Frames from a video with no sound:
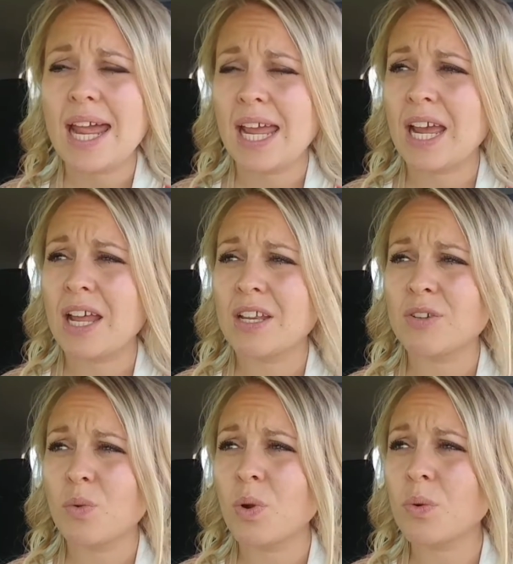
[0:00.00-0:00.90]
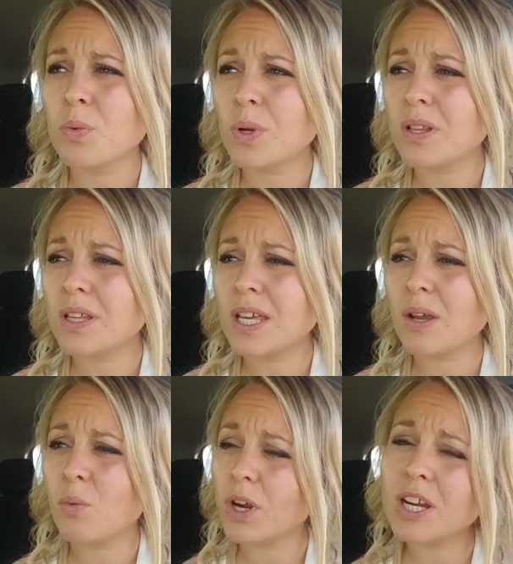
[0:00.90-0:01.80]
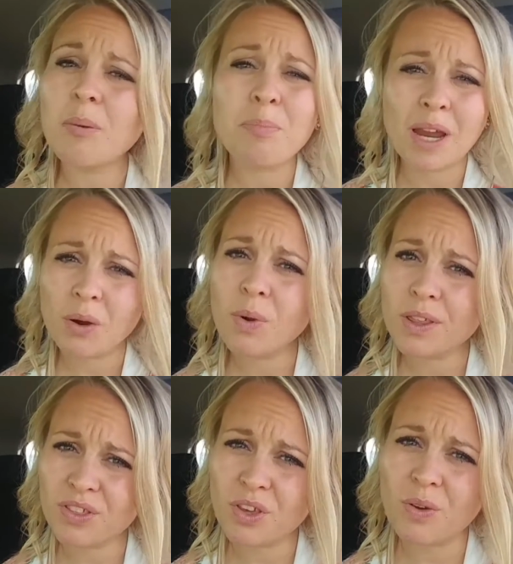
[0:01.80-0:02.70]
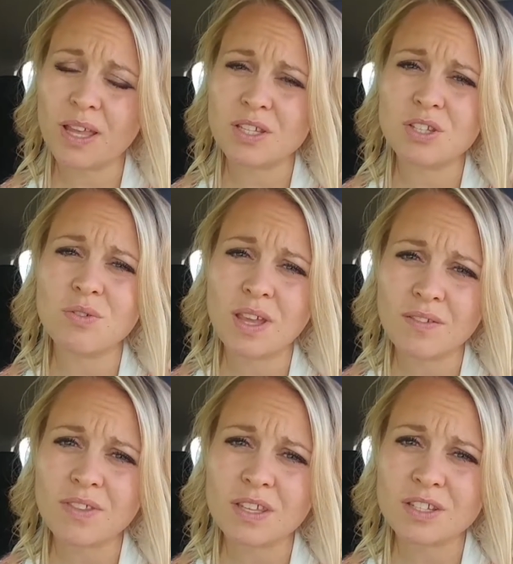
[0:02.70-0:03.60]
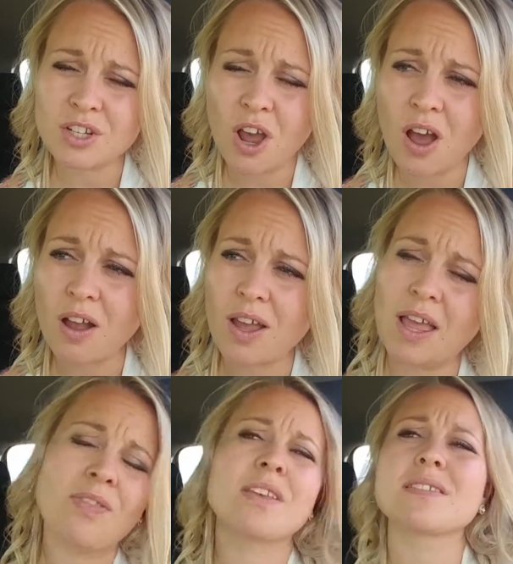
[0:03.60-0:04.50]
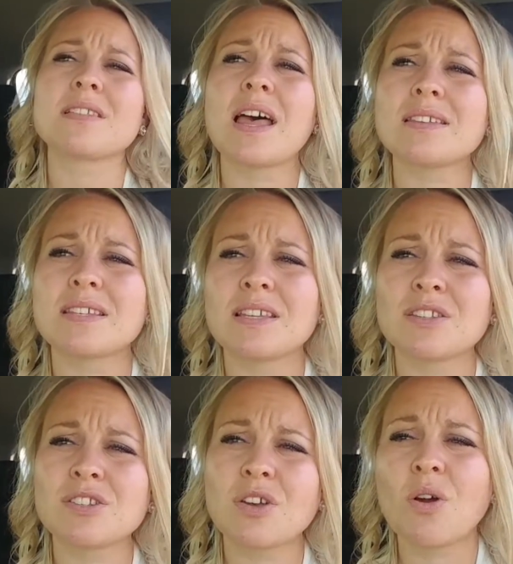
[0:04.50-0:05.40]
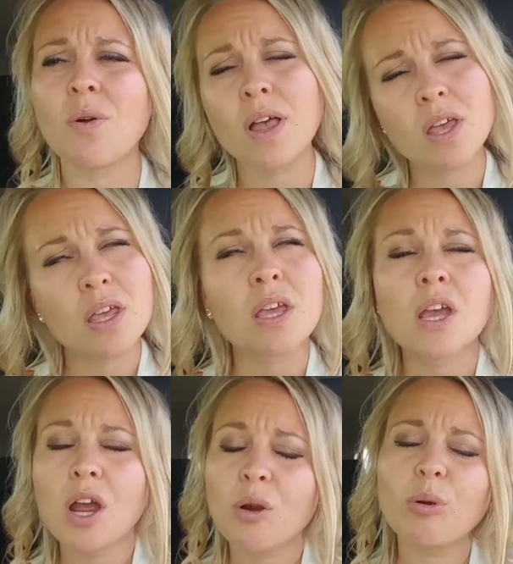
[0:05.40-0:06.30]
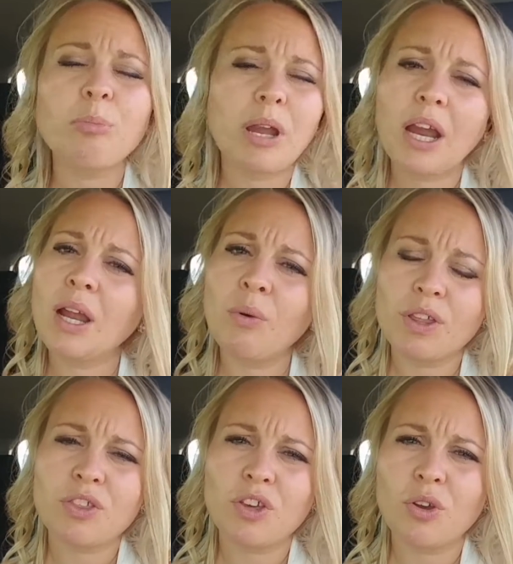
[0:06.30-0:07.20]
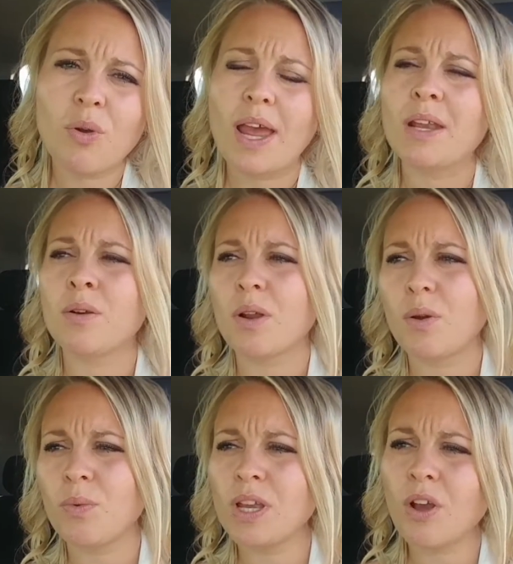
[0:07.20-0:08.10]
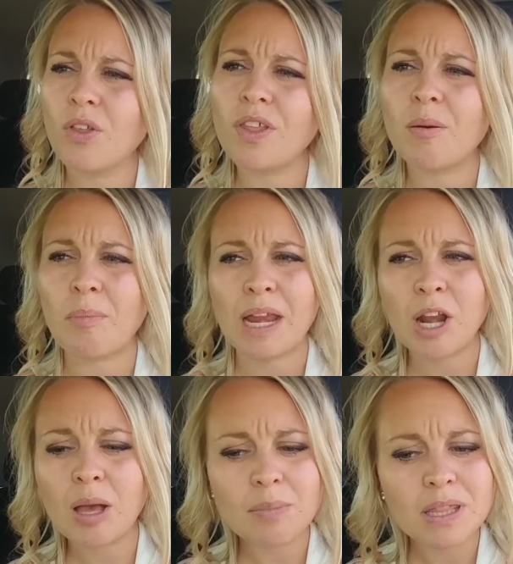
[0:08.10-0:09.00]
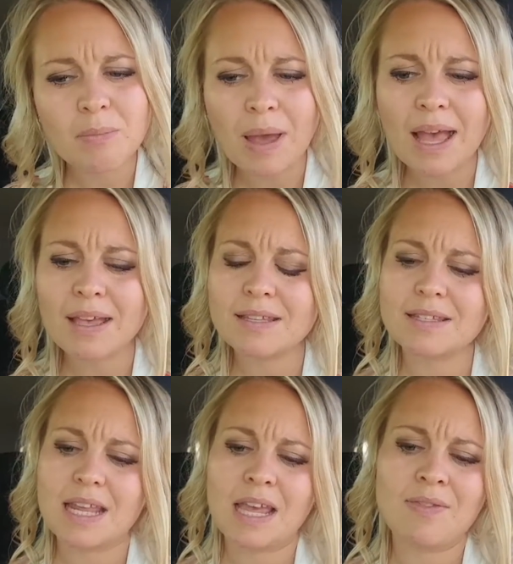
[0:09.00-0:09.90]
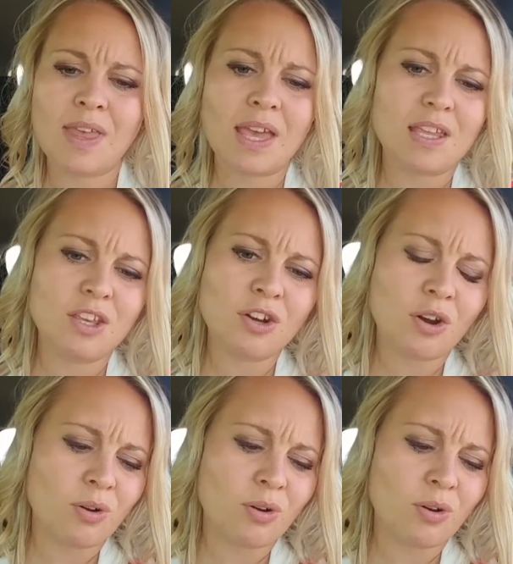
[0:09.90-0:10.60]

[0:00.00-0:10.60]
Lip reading: And we're going to bear with you as you give this talk and this lesson. So we're bearing with you, and we know that it might not be the best and that, you're